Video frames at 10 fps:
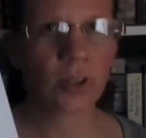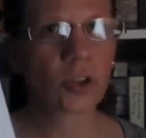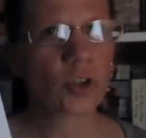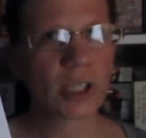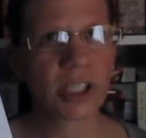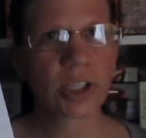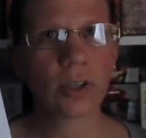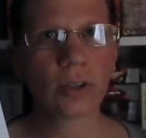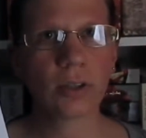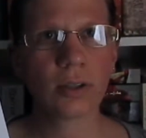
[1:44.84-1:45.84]

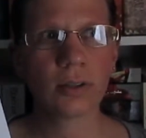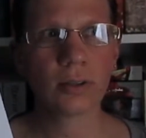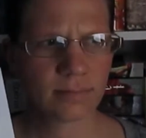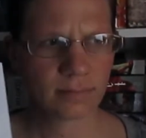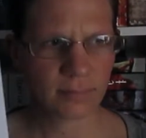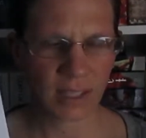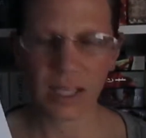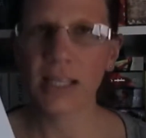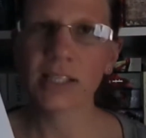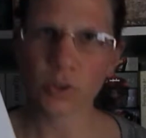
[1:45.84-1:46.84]
traditional,
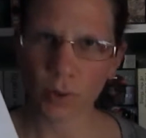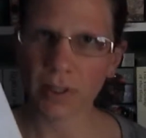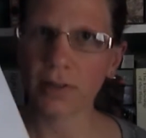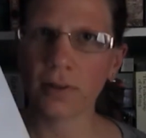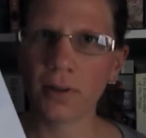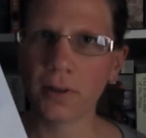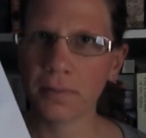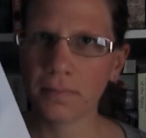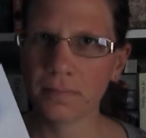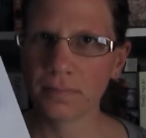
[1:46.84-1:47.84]

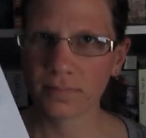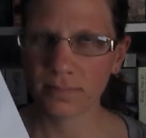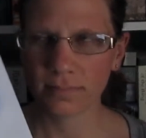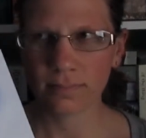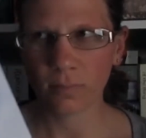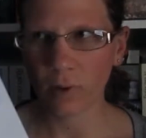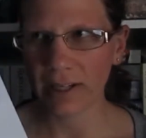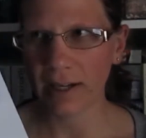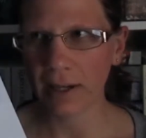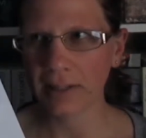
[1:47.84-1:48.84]
historical,
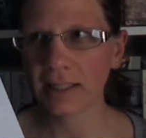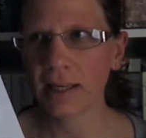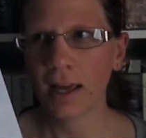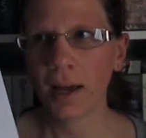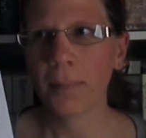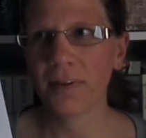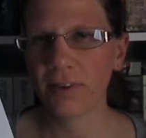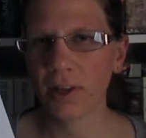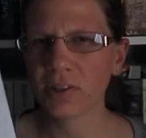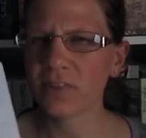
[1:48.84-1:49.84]
whatnot, but
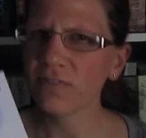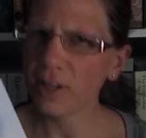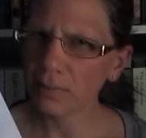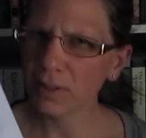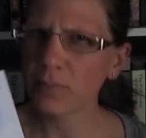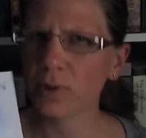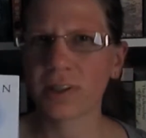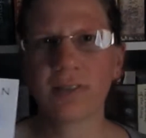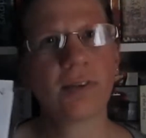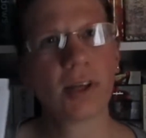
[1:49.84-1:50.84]
follows a family more
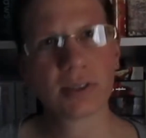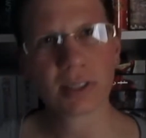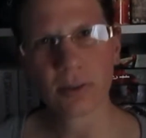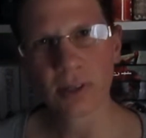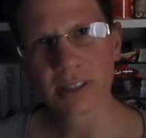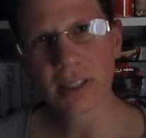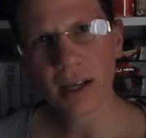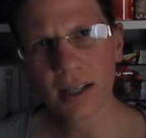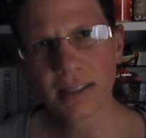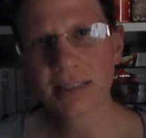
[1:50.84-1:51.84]
than it follows the Norse
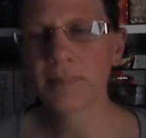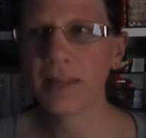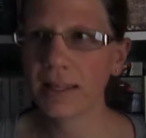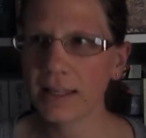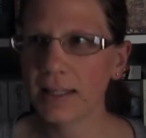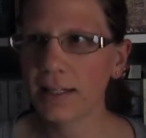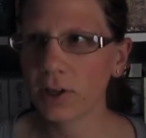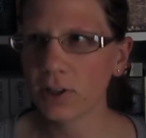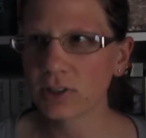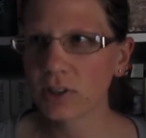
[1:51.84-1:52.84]
gods, and then
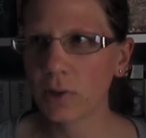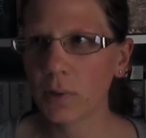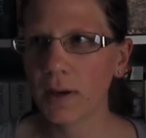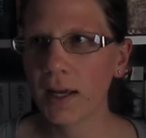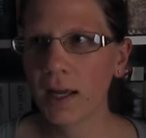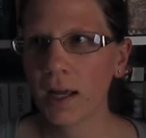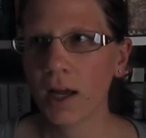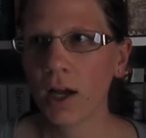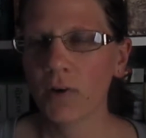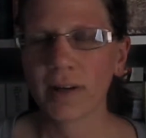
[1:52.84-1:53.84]
also
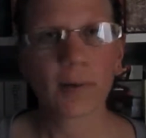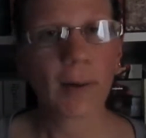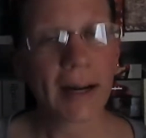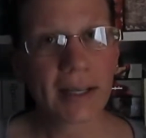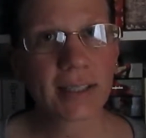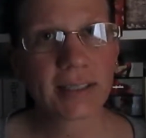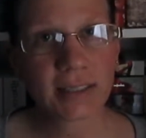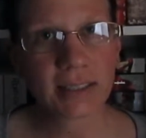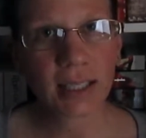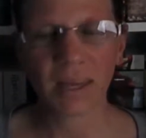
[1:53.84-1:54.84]
Rick
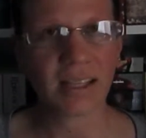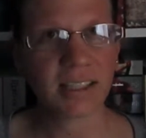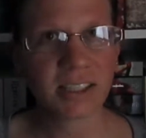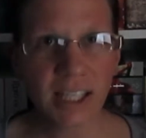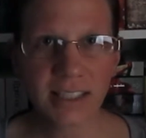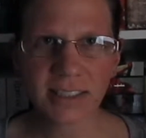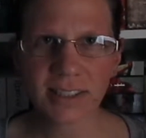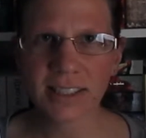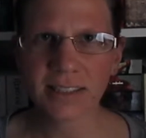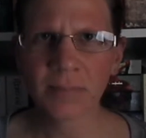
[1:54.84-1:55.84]
Riordan's Magnus Chase
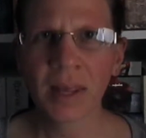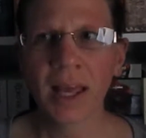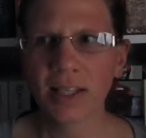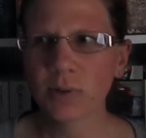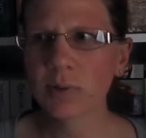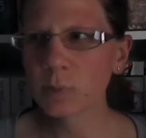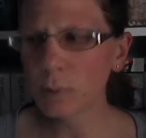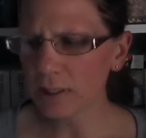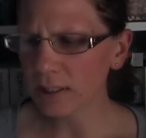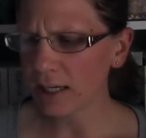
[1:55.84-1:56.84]
series. And so it was
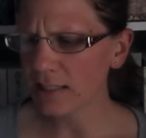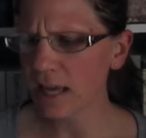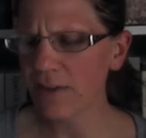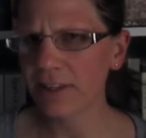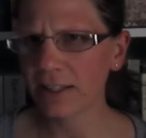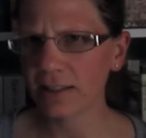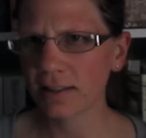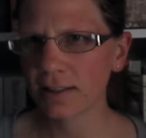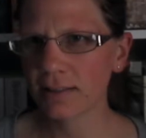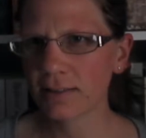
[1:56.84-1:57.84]
really nice having
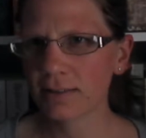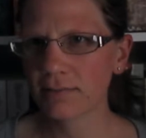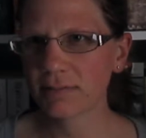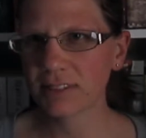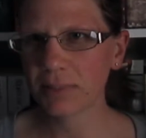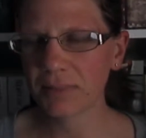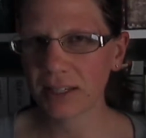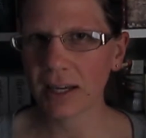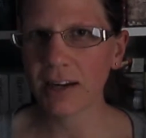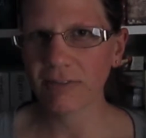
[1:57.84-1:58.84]

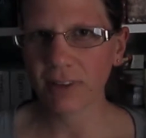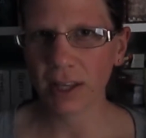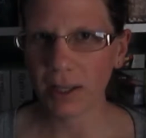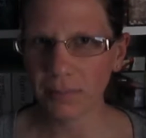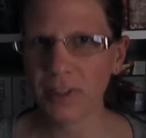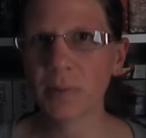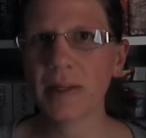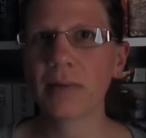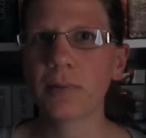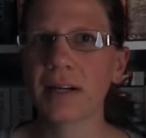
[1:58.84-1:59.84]
something kind of in
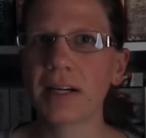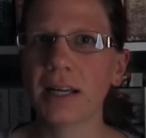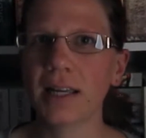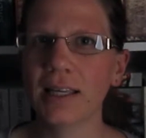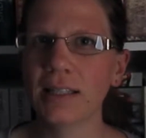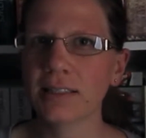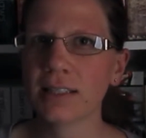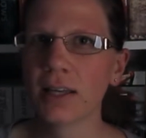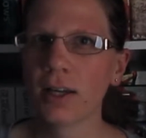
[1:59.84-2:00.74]
between where it,